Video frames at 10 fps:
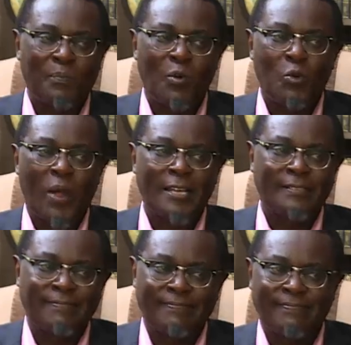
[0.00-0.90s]
both
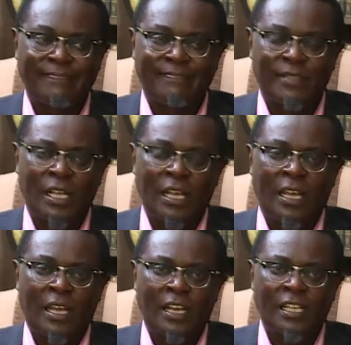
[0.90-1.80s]
ways.
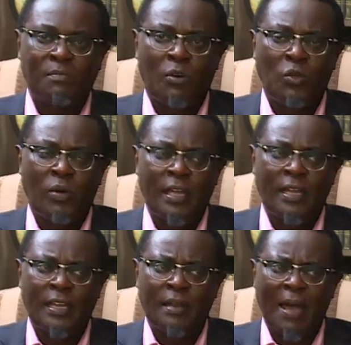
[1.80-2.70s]
It's both ways,
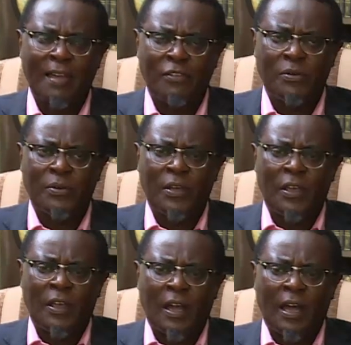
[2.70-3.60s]
in my view.
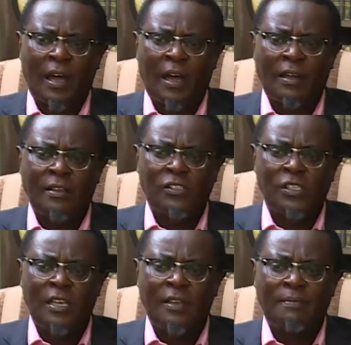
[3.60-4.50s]
You
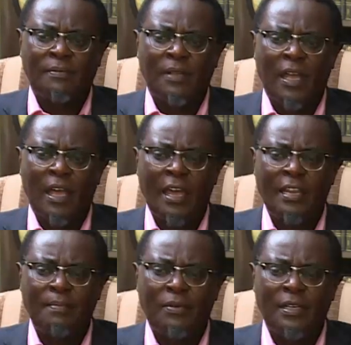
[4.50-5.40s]
see,
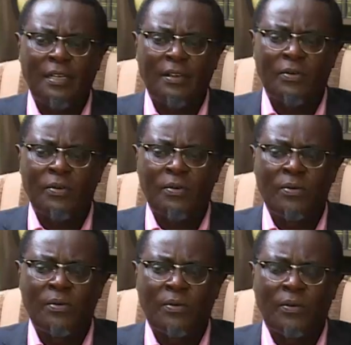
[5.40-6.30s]
anybody
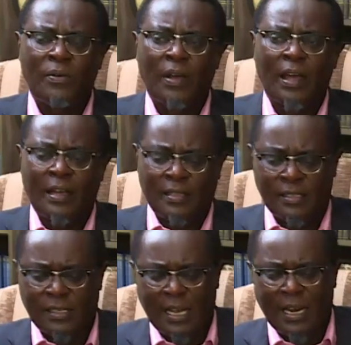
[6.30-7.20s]
who
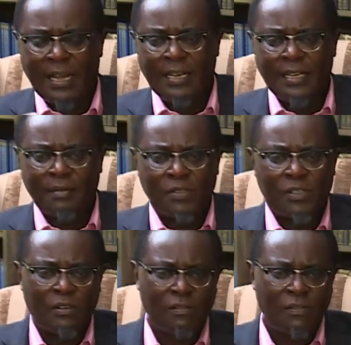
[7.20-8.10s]
has aligned
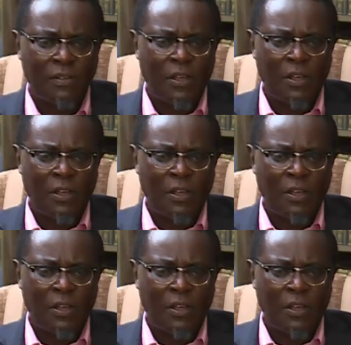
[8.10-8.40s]
himself